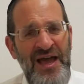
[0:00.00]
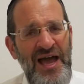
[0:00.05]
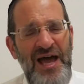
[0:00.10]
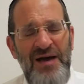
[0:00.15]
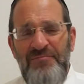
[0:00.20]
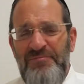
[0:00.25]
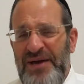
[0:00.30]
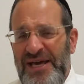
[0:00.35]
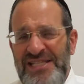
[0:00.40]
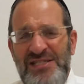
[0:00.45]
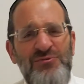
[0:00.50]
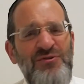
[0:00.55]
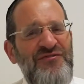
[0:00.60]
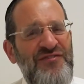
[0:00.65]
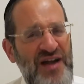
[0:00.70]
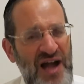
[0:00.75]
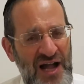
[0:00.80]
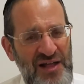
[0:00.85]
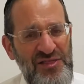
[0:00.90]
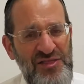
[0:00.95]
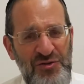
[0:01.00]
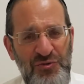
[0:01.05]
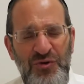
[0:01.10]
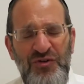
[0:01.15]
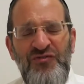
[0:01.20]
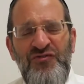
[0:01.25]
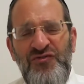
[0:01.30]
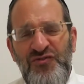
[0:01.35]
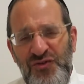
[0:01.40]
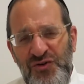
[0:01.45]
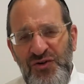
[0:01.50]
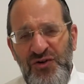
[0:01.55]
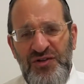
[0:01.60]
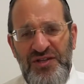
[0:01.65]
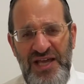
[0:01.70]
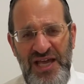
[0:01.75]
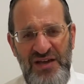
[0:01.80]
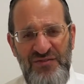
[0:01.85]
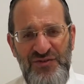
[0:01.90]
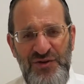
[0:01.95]
And basically we've gone through a full
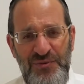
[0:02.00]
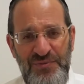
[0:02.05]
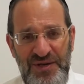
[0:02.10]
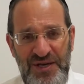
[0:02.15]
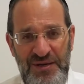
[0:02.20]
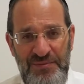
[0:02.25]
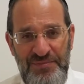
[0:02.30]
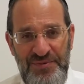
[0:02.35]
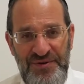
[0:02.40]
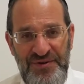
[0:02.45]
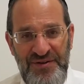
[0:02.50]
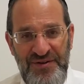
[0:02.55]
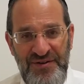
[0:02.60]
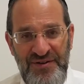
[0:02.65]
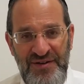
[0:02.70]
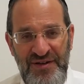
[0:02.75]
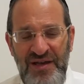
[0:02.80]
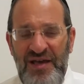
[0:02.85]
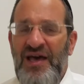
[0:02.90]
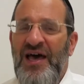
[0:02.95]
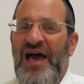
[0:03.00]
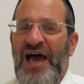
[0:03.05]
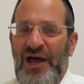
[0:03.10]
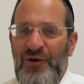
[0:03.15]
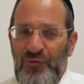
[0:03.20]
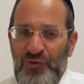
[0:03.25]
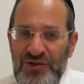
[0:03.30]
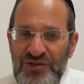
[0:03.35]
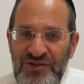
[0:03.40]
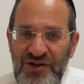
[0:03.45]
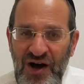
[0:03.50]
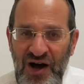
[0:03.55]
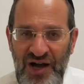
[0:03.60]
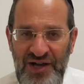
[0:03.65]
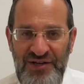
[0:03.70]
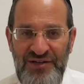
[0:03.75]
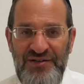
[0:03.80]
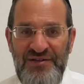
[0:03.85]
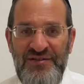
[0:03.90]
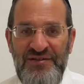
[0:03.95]
day of Yom Kippur, and we're
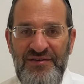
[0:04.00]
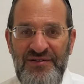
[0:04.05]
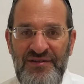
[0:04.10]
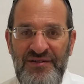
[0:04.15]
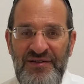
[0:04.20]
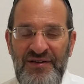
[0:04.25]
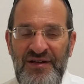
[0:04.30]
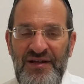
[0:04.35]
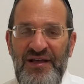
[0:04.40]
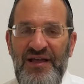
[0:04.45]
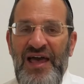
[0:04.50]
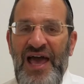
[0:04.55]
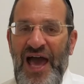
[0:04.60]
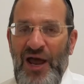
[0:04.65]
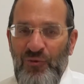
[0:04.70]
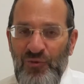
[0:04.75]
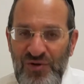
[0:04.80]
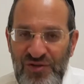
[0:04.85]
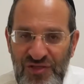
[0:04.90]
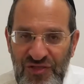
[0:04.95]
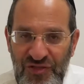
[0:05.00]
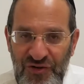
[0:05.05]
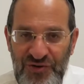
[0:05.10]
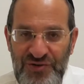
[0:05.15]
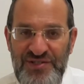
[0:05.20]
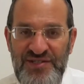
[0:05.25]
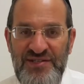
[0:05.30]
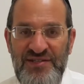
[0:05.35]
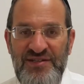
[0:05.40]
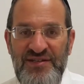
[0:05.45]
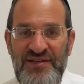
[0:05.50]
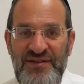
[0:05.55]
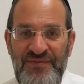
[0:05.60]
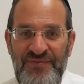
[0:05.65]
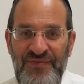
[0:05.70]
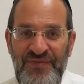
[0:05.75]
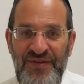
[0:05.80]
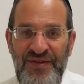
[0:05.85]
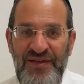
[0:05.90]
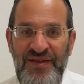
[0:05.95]
tired, and we're thirsty,
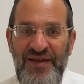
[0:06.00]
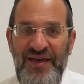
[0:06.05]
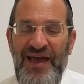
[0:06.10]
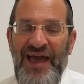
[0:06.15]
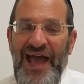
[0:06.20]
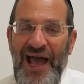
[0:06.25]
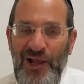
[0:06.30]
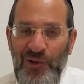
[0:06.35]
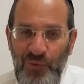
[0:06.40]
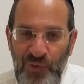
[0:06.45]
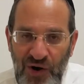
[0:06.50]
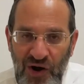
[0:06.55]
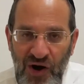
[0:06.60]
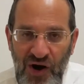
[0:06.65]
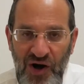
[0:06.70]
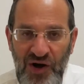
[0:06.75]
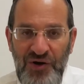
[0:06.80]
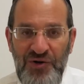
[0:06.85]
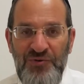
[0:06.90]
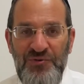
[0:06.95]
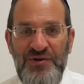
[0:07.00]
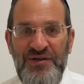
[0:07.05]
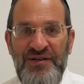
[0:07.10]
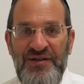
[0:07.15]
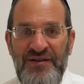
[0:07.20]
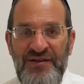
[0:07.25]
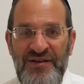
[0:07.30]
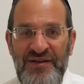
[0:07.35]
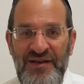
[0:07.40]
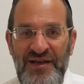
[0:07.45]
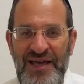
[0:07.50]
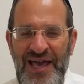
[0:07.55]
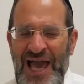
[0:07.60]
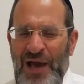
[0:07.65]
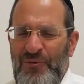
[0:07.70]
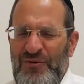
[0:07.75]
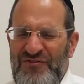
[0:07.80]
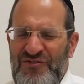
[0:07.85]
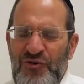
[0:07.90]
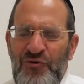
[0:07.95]
and we're hungry,
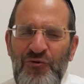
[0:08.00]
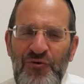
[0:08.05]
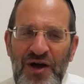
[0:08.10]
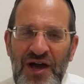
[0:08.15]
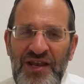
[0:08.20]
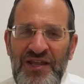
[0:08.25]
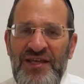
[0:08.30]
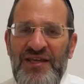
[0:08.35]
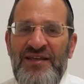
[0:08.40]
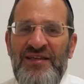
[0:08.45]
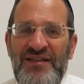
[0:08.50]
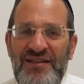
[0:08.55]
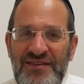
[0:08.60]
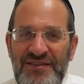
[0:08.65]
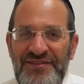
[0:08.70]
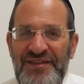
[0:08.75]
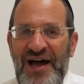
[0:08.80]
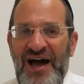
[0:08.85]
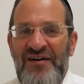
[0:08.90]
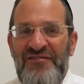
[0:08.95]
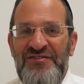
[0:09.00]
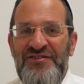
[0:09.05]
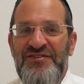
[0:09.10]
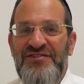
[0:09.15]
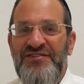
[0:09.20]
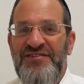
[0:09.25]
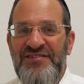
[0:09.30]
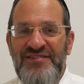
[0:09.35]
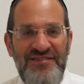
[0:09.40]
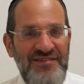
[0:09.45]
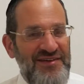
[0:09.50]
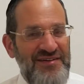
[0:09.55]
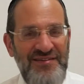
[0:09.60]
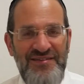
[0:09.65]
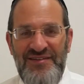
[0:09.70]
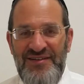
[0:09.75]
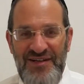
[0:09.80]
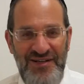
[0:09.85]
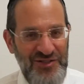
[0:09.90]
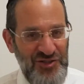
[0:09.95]
and we've already davened
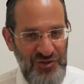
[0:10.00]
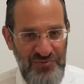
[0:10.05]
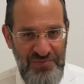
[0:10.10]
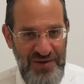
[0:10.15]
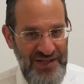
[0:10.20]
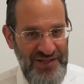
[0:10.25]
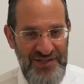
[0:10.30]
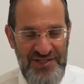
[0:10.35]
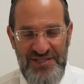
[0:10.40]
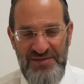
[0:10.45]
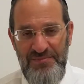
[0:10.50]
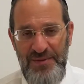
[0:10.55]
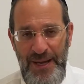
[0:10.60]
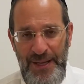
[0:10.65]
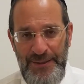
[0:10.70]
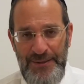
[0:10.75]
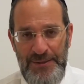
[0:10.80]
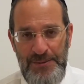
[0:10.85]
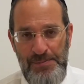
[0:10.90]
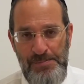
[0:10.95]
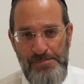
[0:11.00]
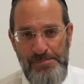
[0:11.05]
a tremendous amount.